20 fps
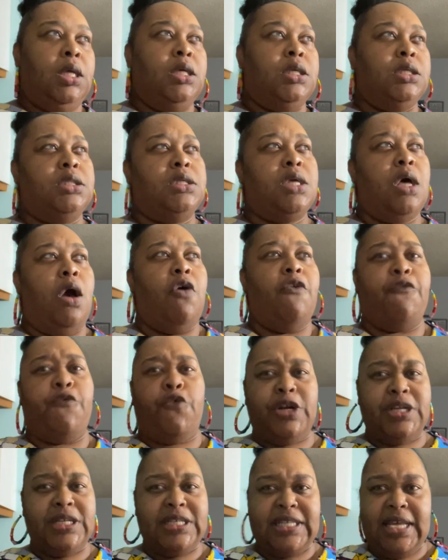So
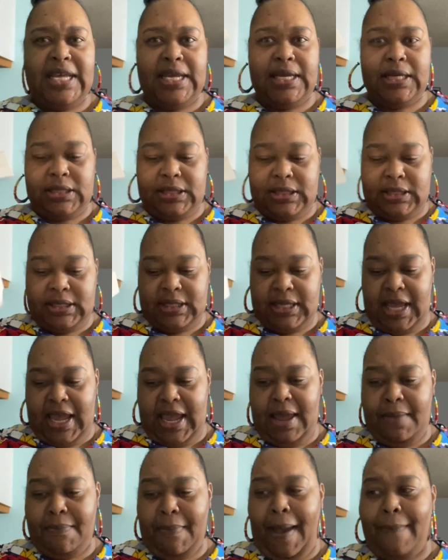forty-six,
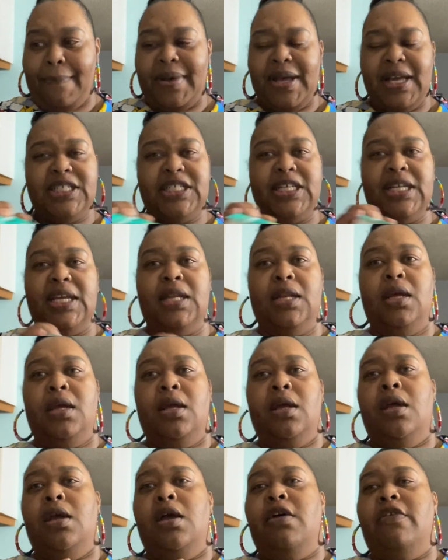and my budget
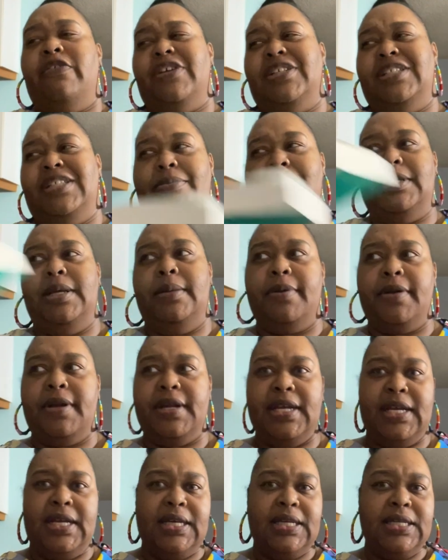for September
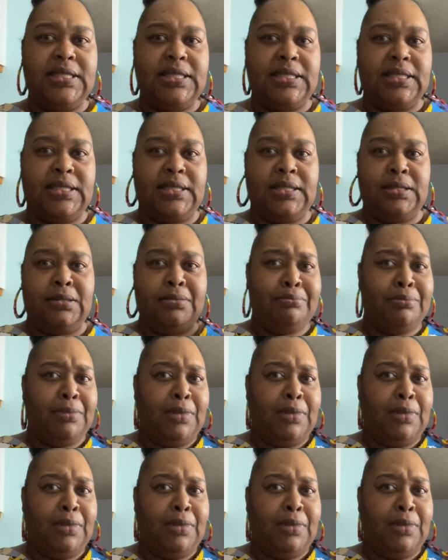is,